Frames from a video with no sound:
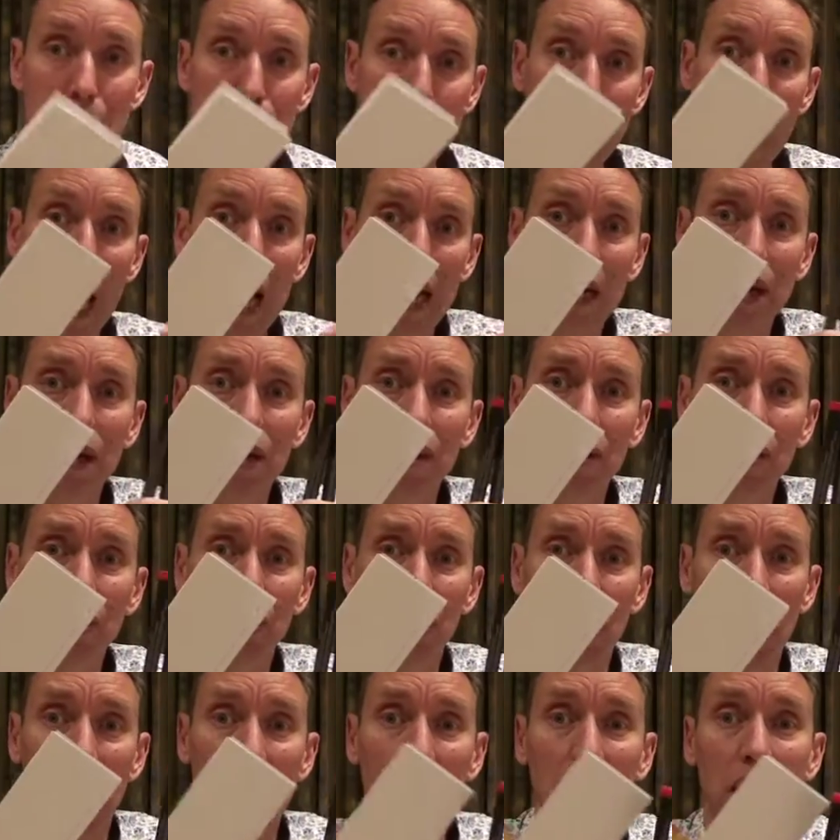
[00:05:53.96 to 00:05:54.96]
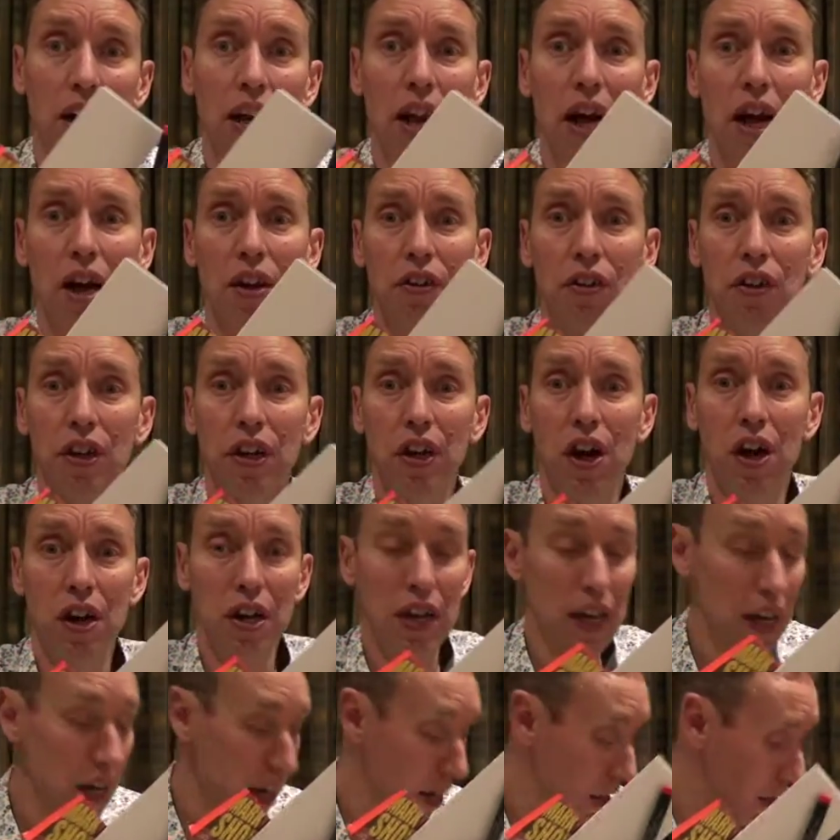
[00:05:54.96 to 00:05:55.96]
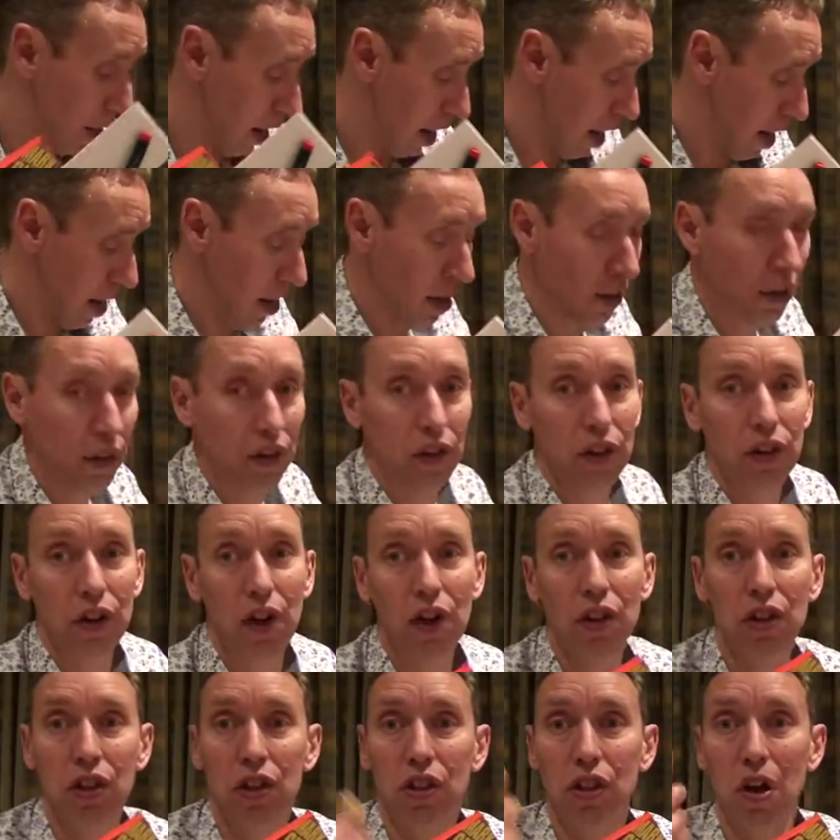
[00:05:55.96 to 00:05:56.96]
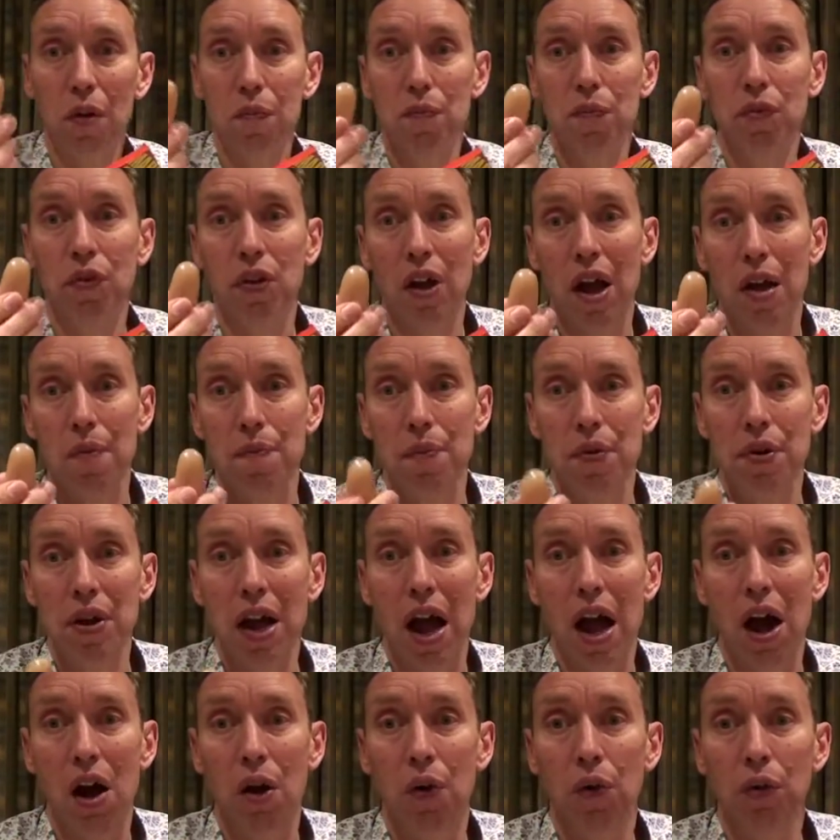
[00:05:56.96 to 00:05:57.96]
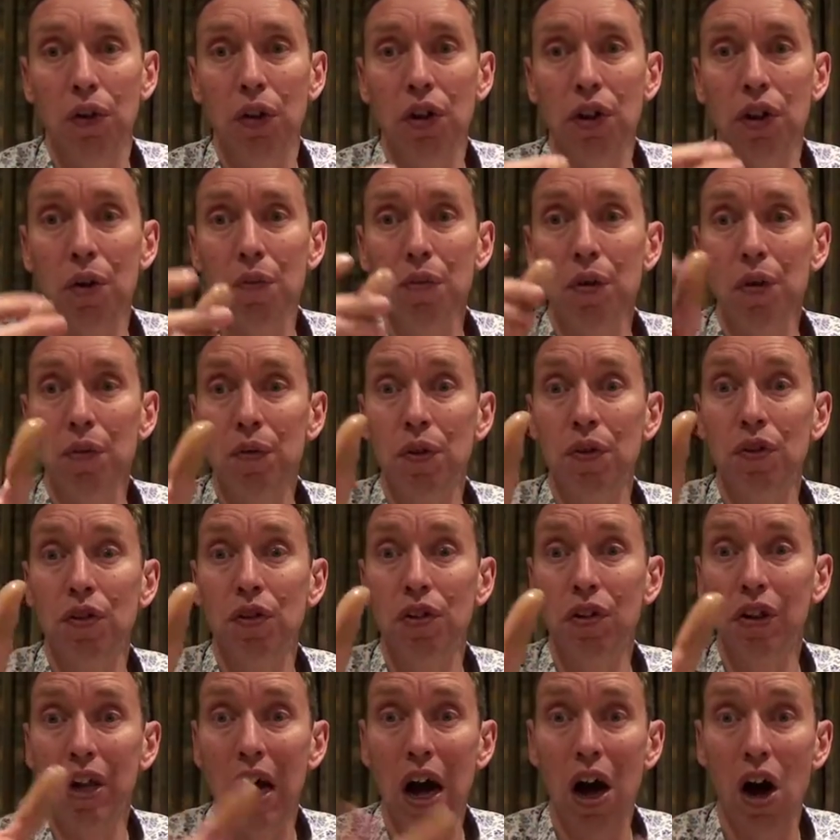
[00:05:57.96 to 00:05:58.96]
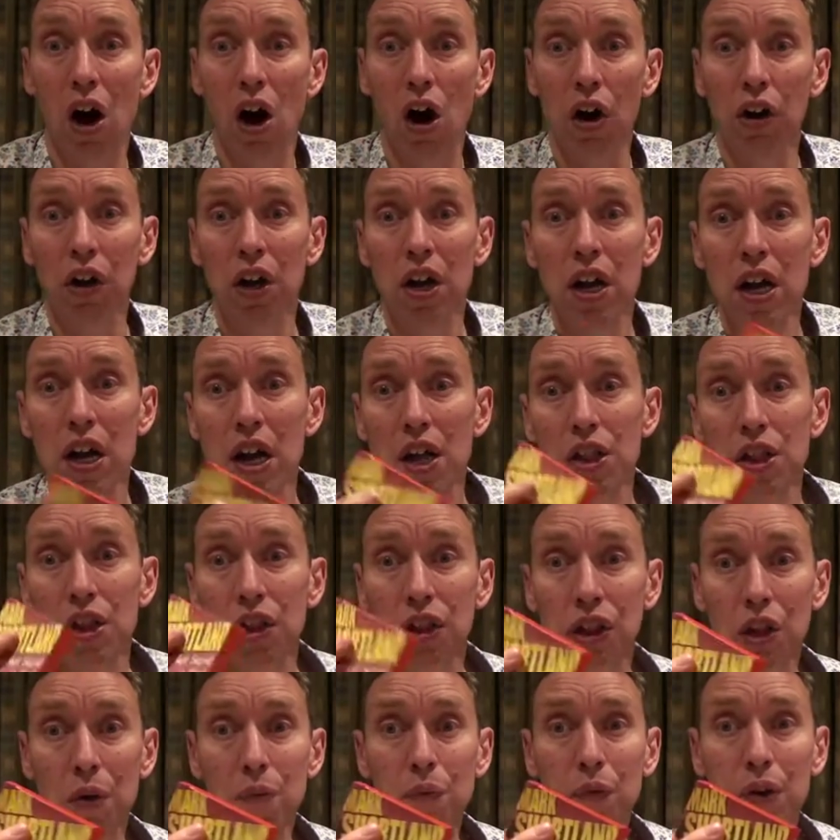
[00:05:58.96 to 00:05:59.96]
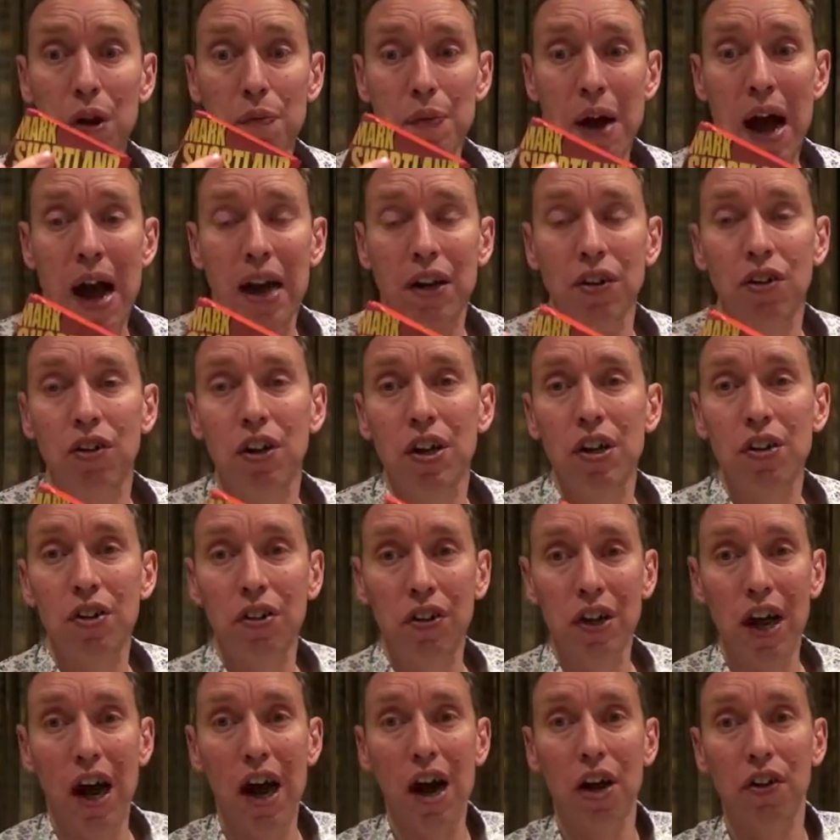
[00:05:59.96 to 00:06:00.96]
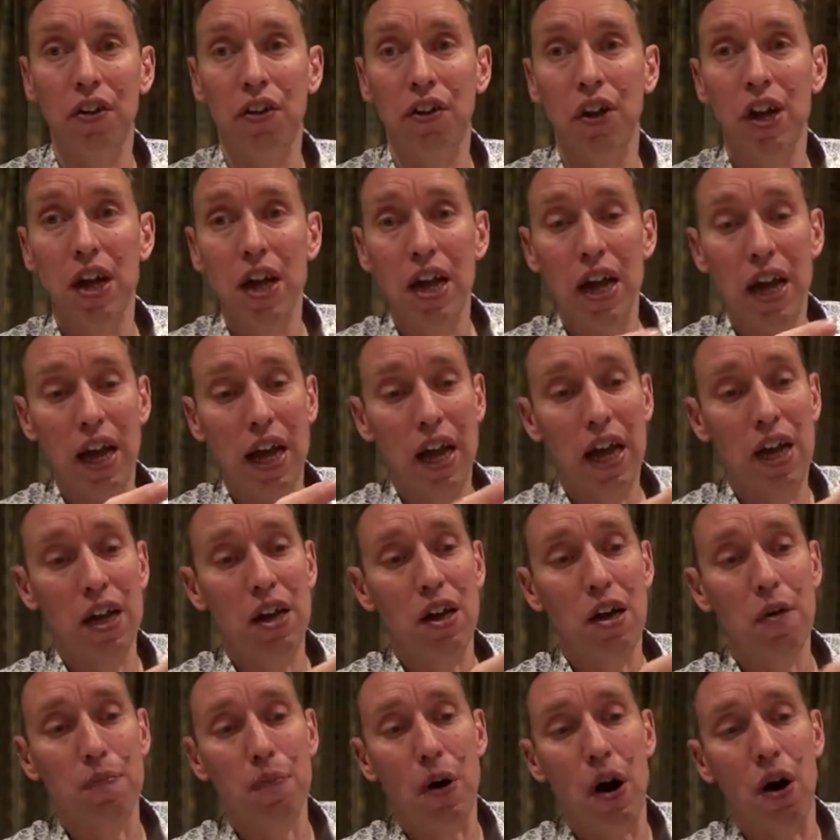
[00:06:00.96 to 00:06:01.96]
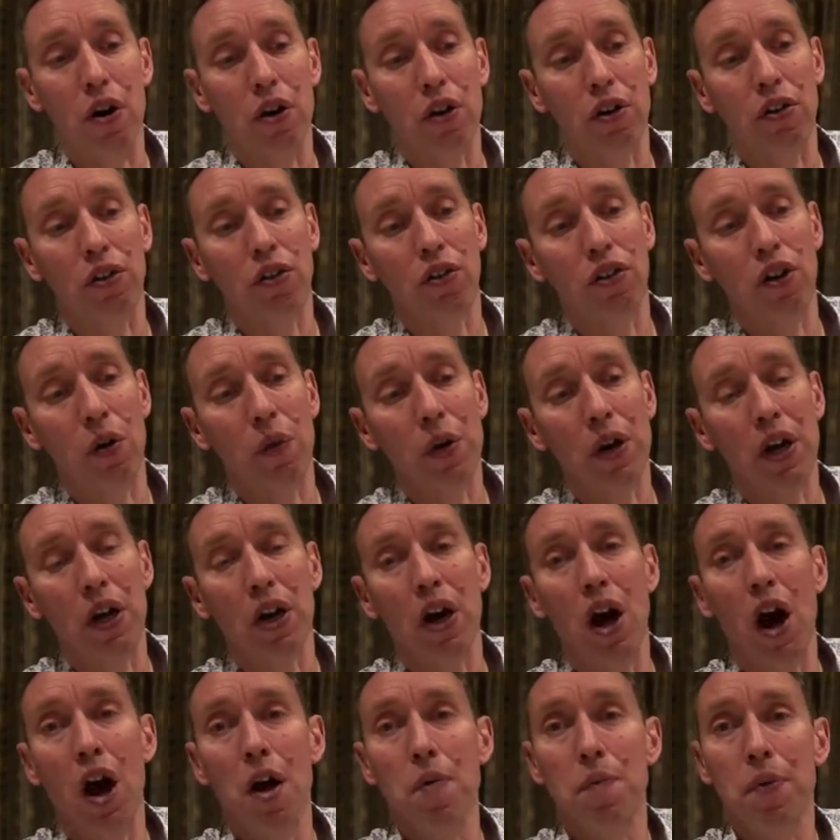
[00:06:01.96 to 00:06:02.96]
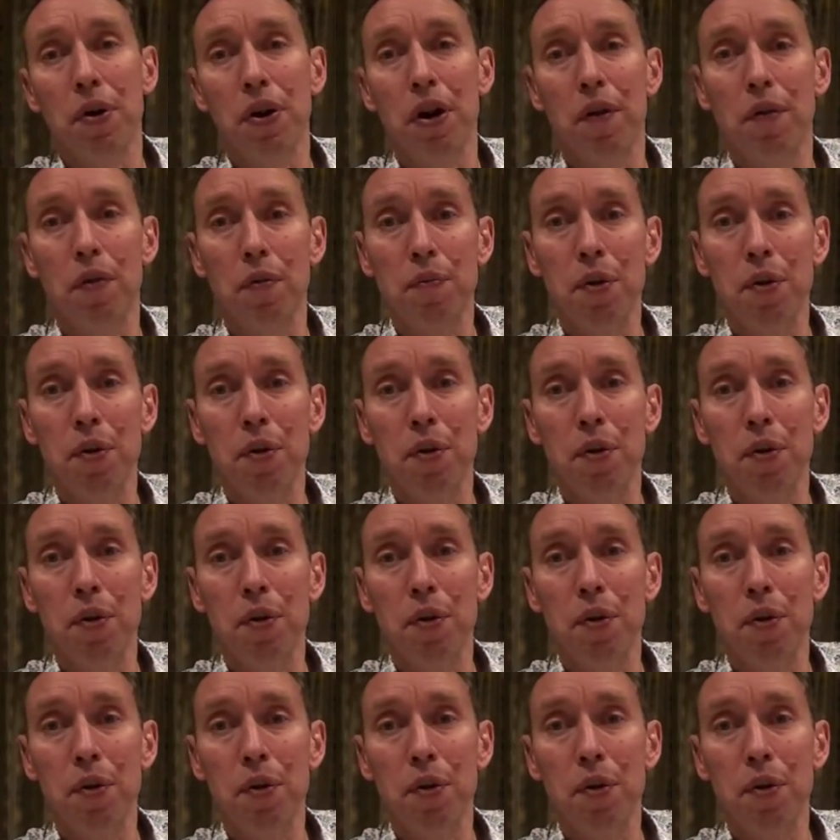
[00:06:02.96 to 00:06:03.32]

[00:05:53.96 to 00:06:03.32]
pens, and the last thing I need is the thumb tip. Now, the thumb tip doesn't start on, the thumb tip actually starts in the box. So we're going to open up the